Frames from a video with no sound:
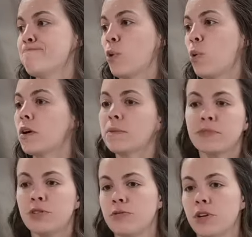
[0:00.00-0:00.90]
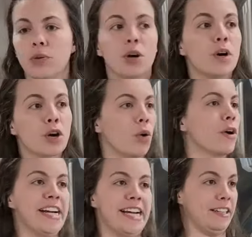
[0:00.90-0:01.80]
or you don't know what
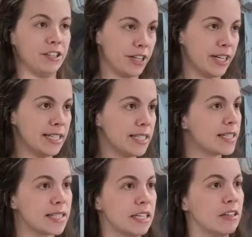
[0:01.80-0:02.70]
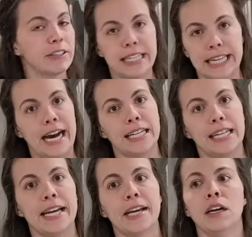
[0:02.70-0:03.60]
coriander is, stuff like yeah. that.
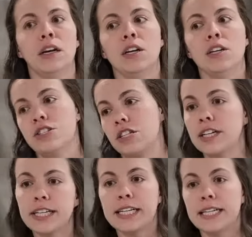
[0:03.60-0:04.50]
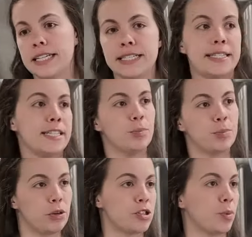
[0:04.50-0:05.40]
Like starting in easy,
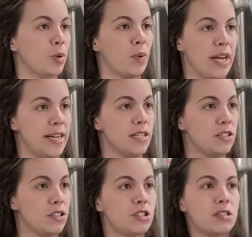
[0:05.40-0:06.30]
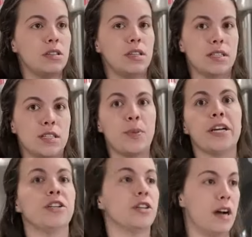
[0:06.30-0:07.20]
approachable ways yeah. just to
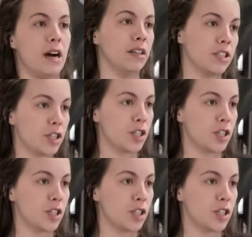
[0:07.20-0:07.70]
expand your knowledge.